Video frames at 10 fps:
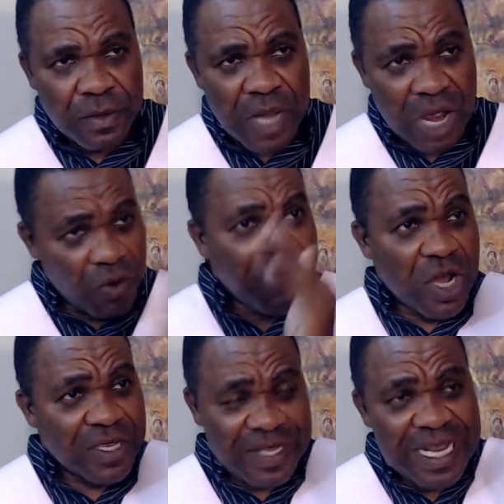And we've
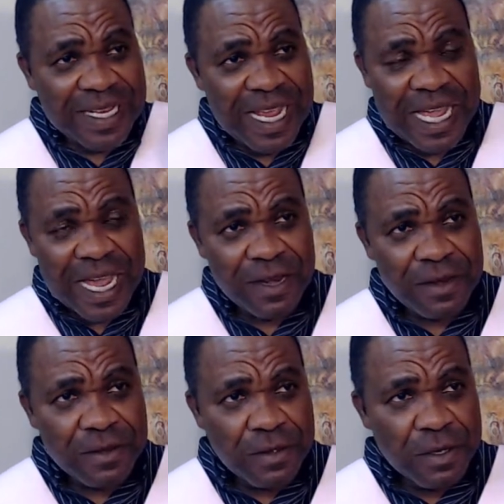not seen it again.
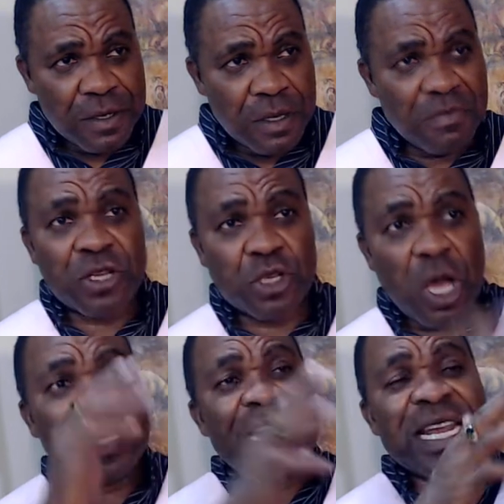But
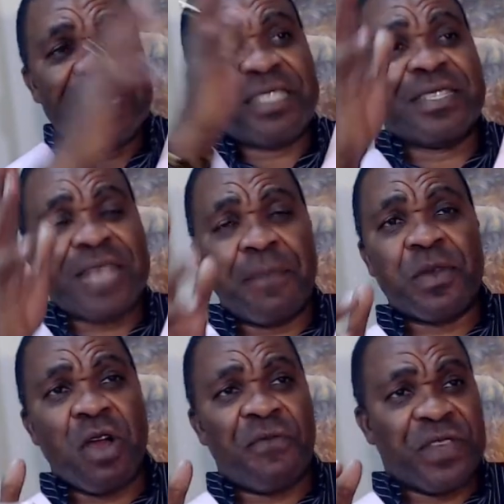suddenly this is
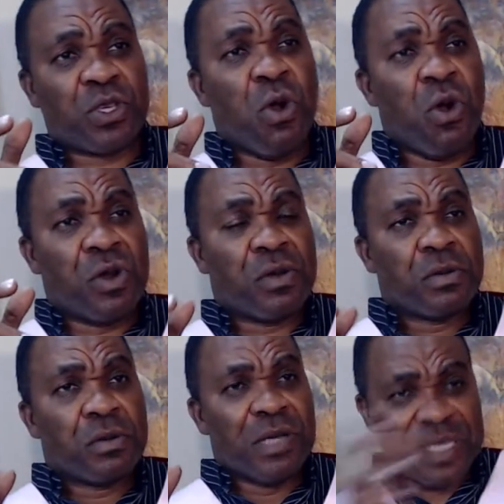happening of its own.
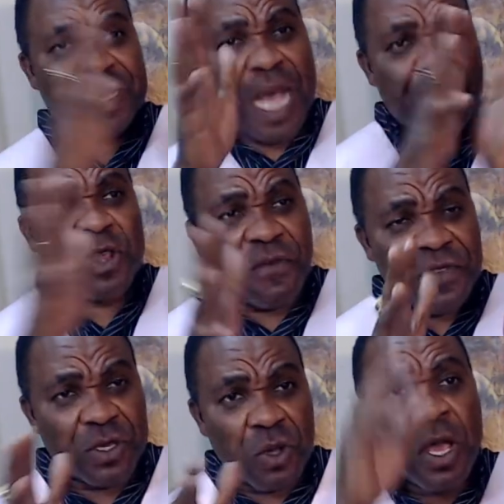This is happening of
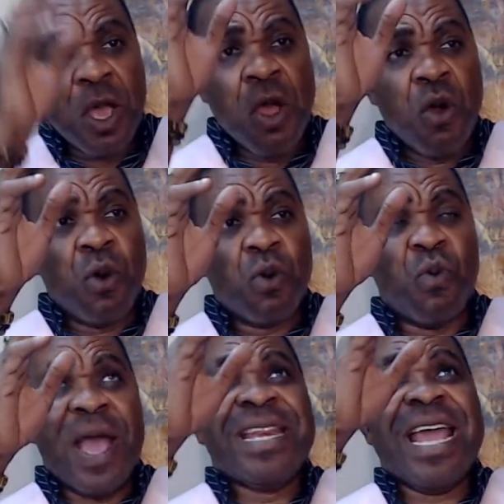its own.
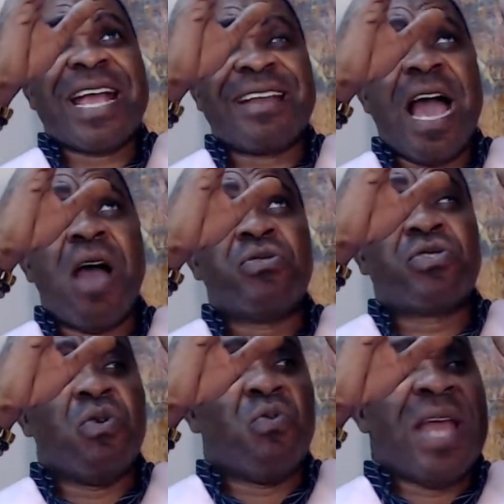When the cloud,
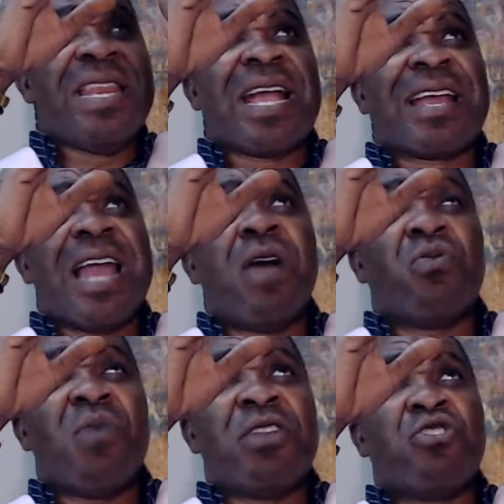when the cloud,
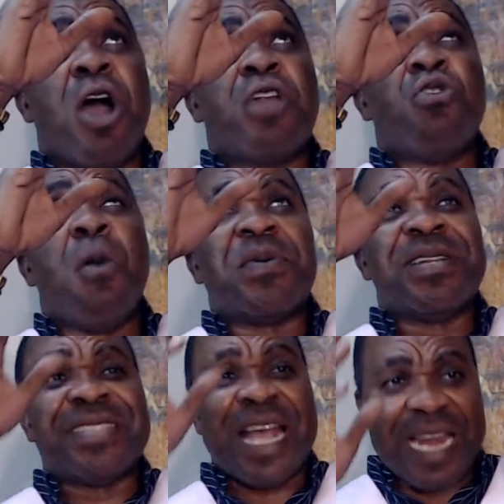when God
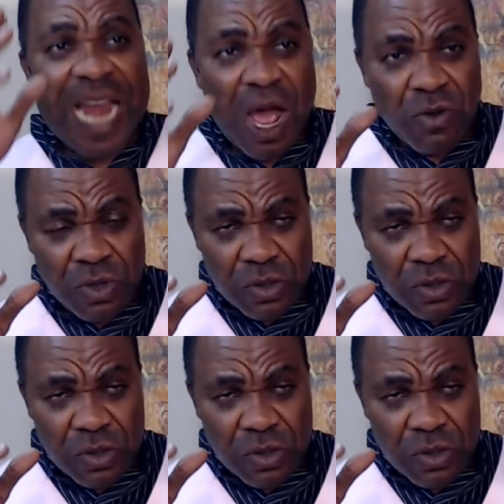opens the cloud,